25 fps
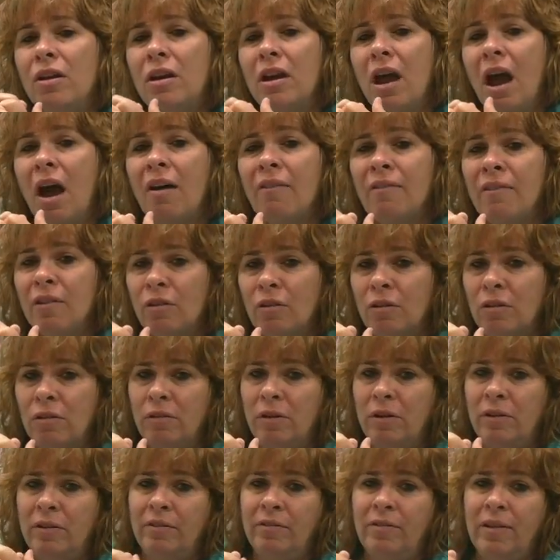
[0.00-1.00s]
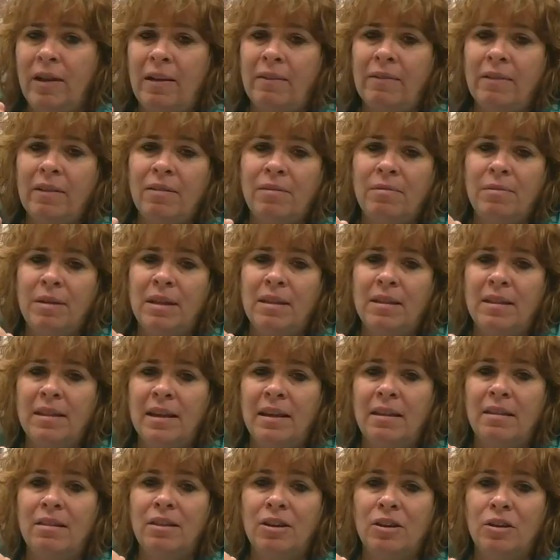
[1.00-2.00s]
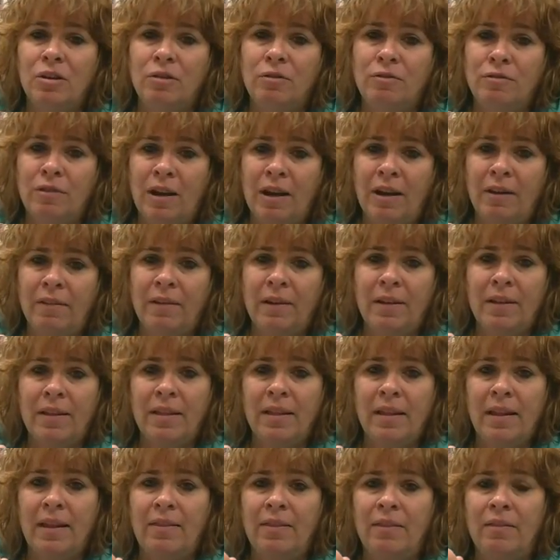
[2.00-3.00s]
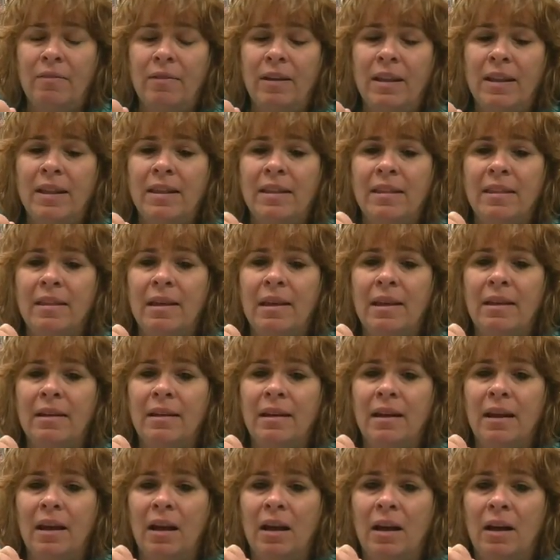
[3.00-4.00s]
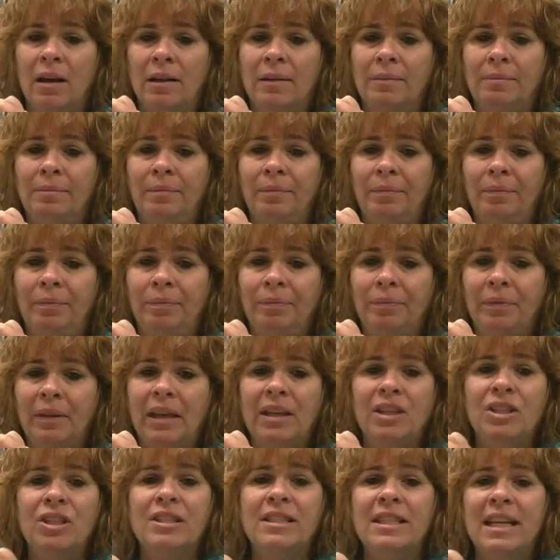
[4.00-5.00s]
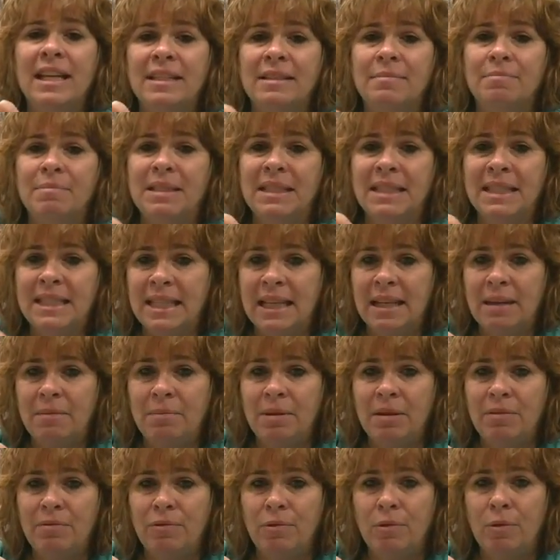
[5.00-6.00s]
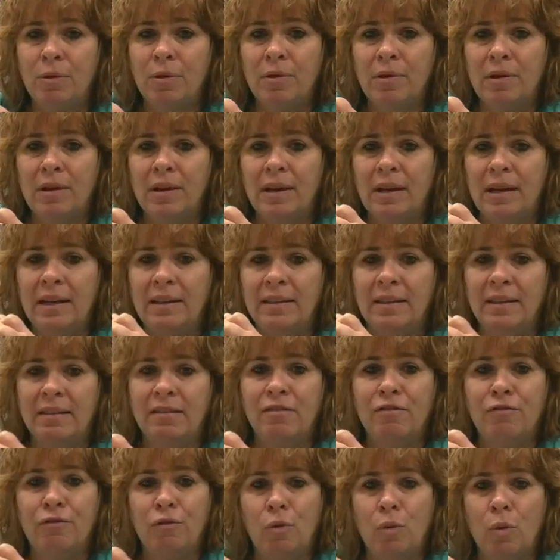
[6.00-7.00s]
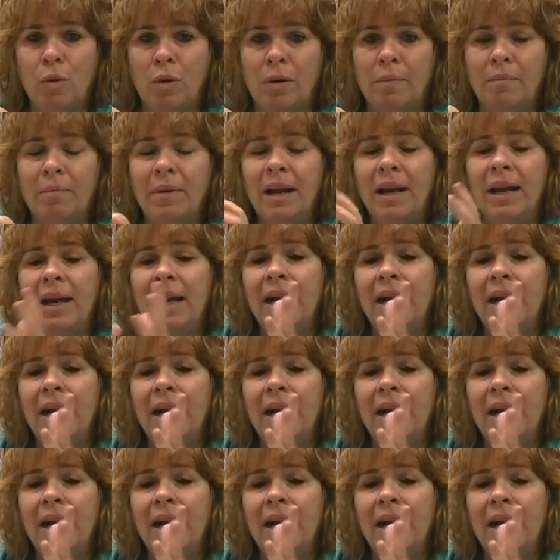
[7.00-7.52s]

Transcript: Novel coronavirus means that it's a new virus, and the reason that it just hasn't been seen before in this form.